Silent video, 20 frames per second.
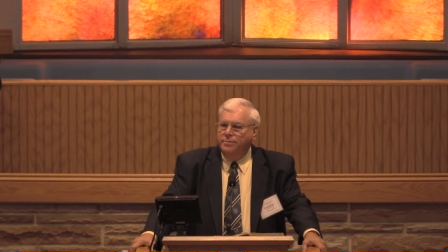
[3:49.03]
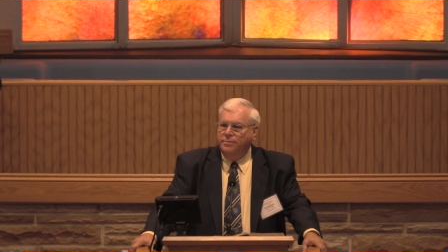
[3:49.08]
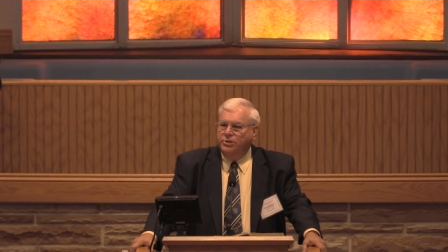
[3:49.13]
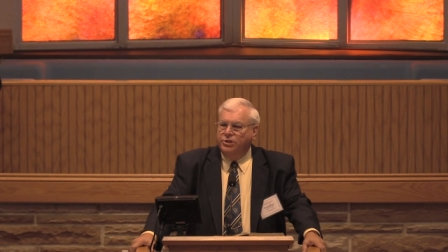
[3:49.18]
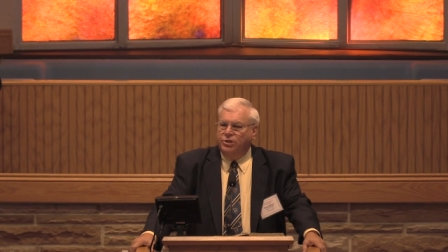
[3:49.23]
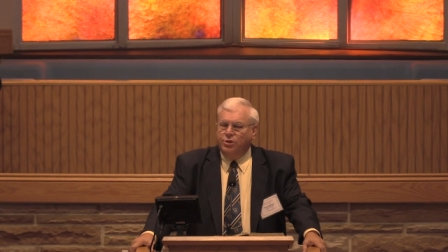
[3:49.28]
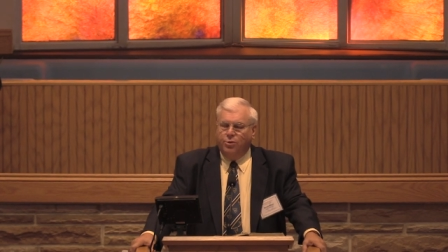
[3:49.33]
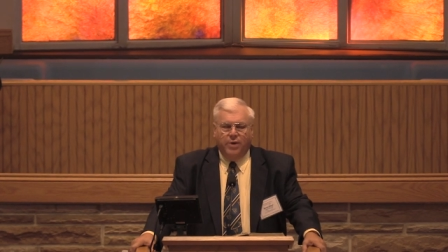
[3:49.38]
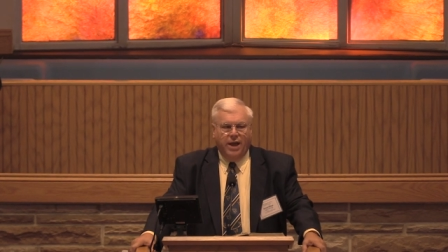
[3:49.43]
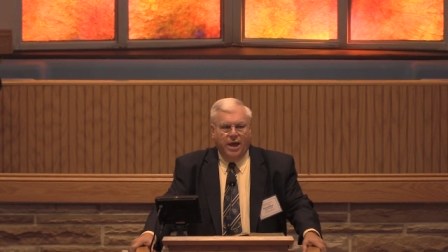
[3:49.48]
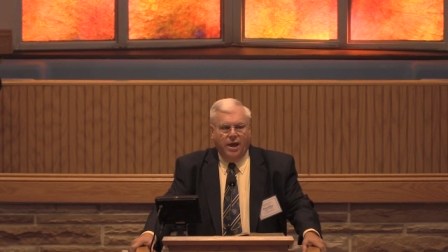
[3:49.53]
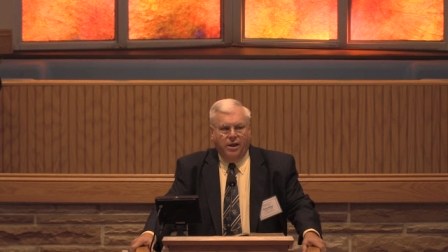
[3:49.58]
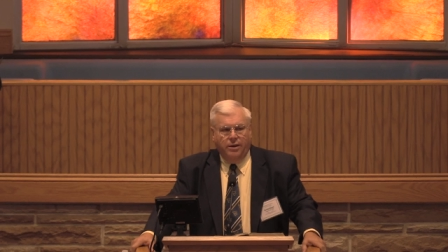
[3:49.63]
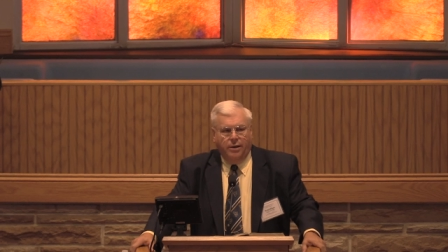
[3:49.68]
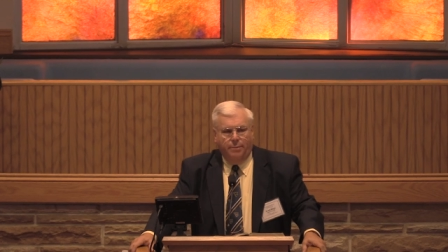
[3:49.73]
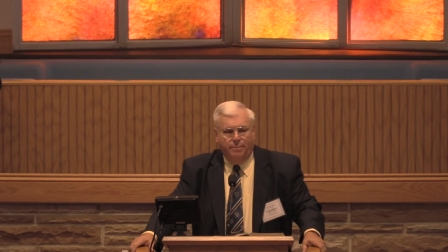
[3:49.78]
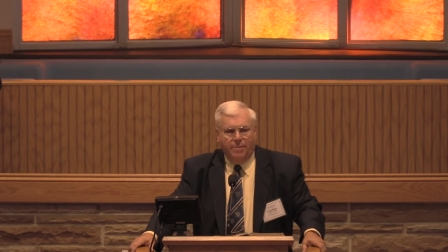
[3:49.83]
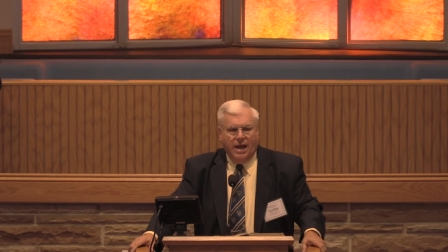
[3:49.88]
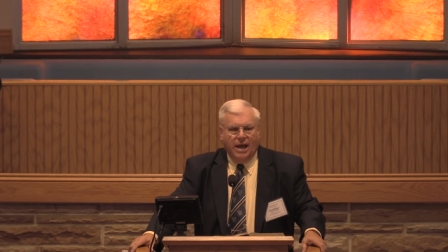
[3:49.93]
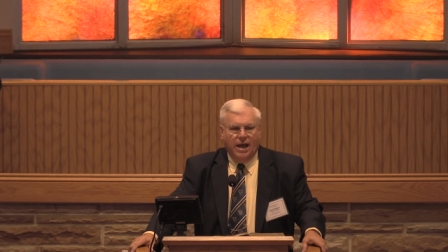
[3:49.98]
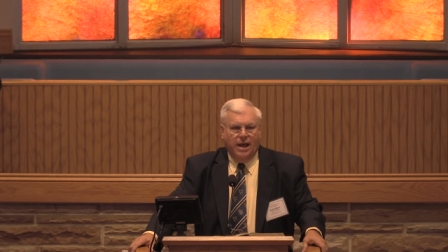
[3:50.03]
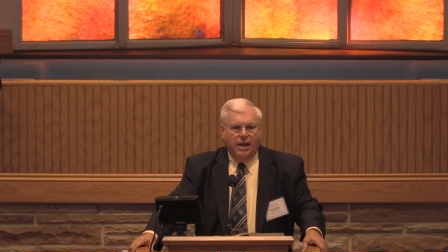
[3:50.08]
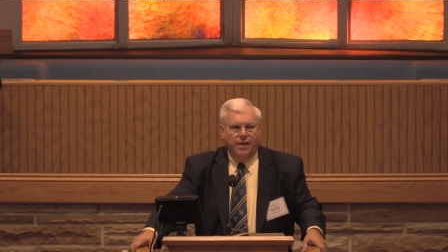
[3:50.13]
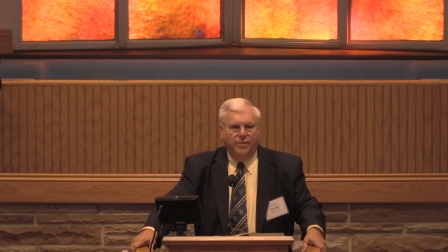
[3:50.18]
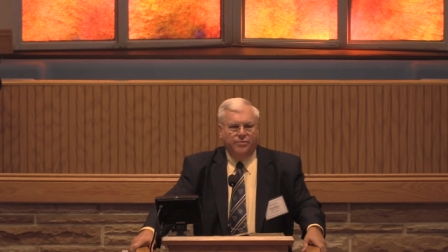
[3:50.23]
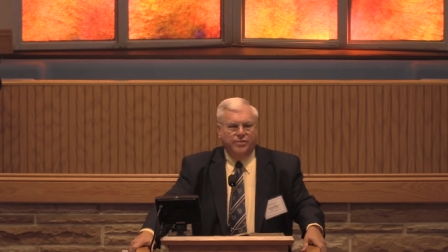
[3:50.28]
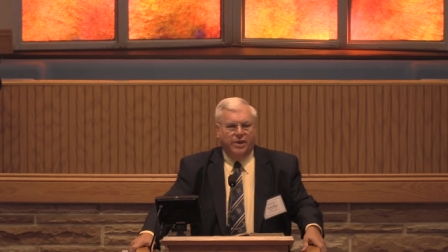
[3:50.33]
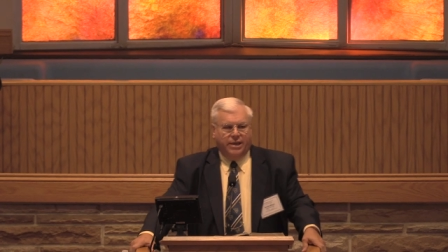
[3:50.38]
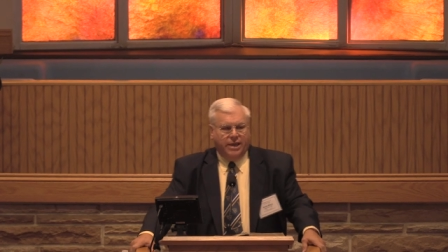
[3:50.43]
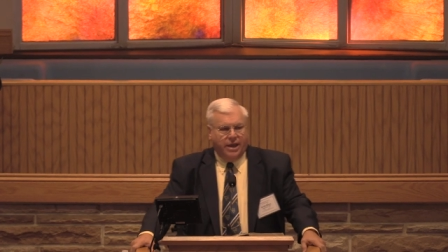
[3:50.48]
surrounded
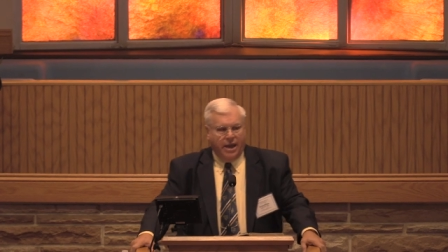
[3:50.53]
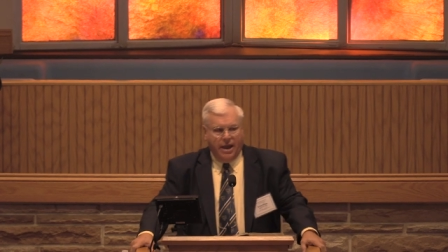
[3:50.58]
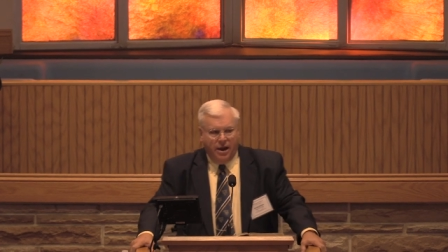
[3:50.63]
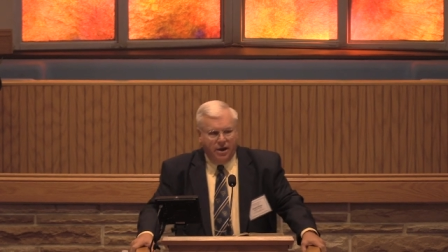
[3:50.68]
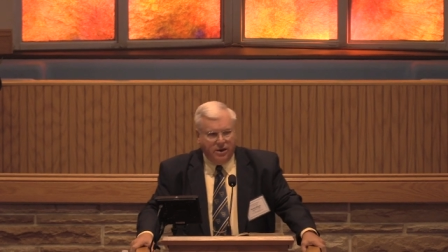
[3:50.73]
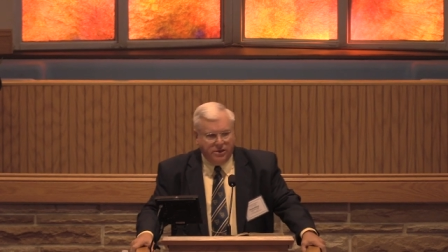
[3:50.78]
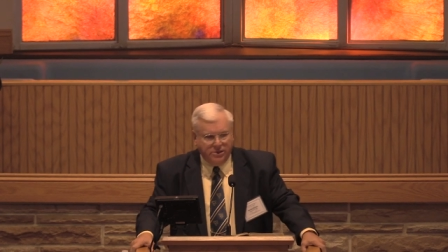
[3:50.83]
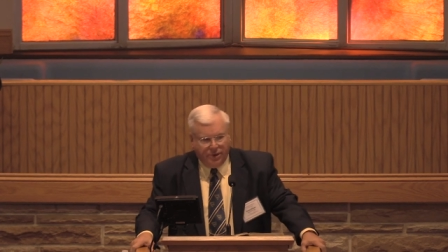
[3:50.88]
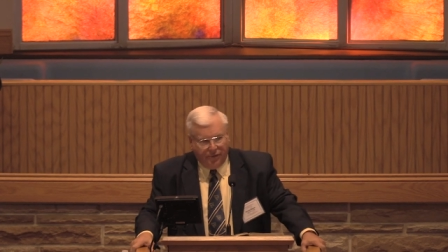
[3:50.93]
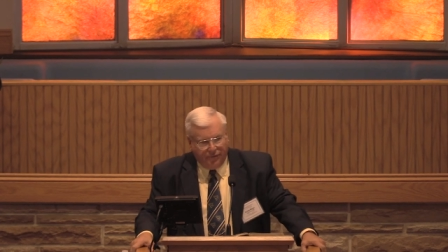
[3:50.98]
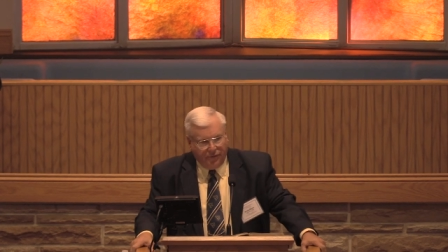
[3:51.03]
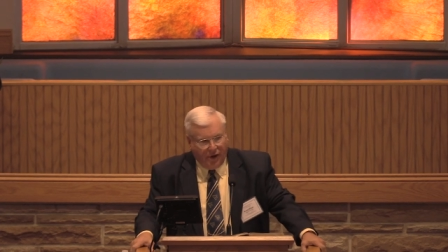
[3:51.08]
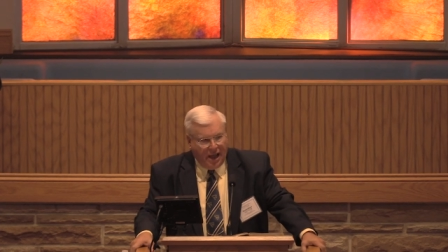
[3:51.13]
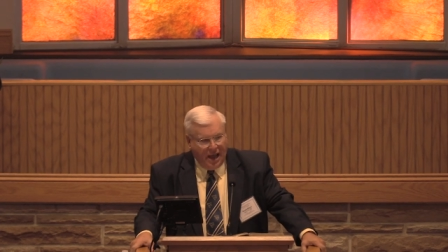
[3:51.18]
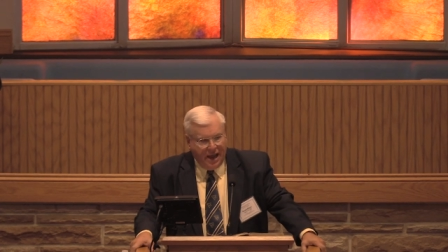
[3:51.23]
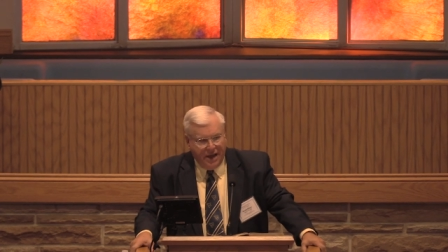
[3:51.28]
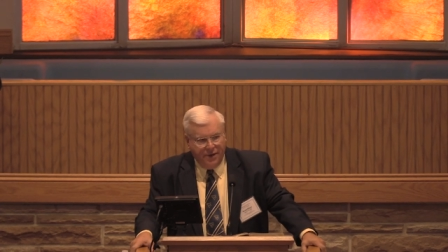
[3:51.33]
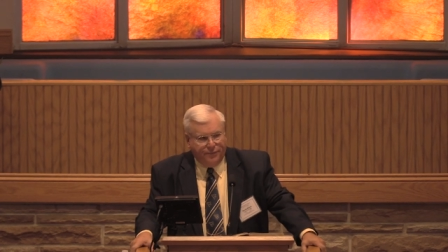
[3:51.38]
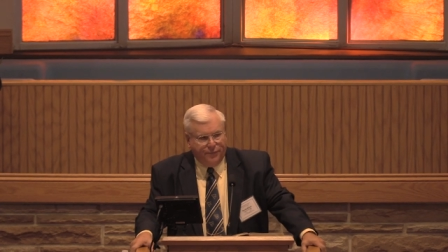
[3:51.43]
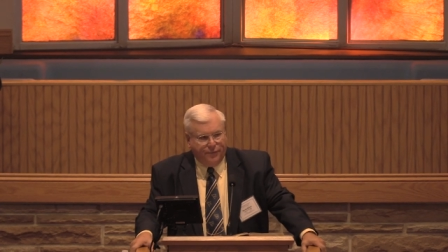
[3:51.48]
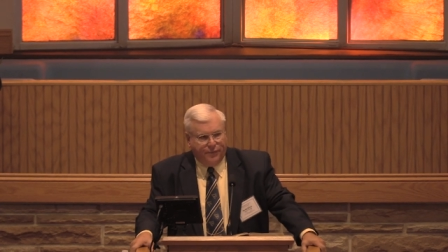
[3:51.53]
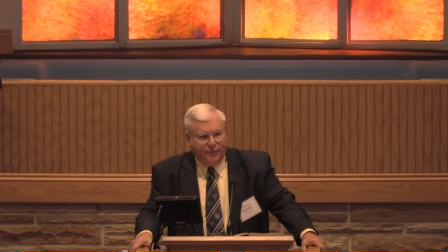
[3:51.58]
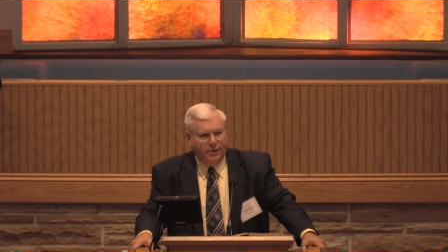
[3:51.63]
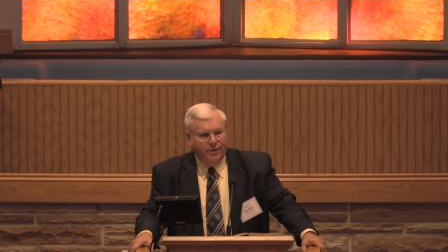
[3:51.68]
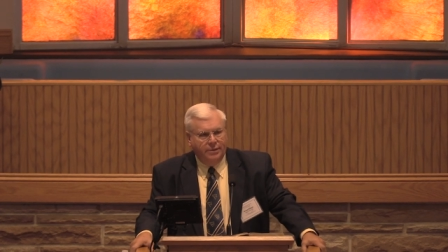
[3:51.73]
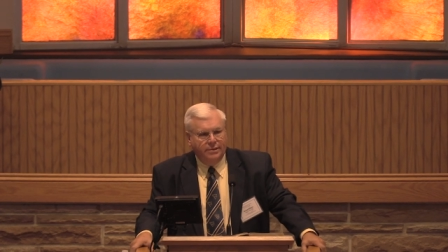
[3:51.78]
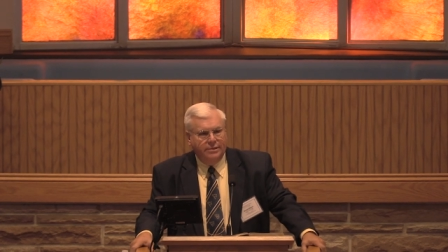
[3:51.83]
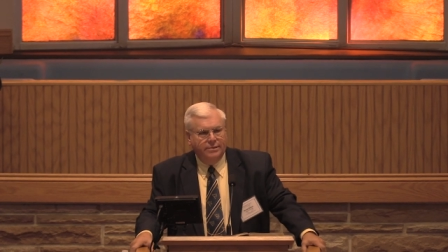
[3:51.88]
by the cares of life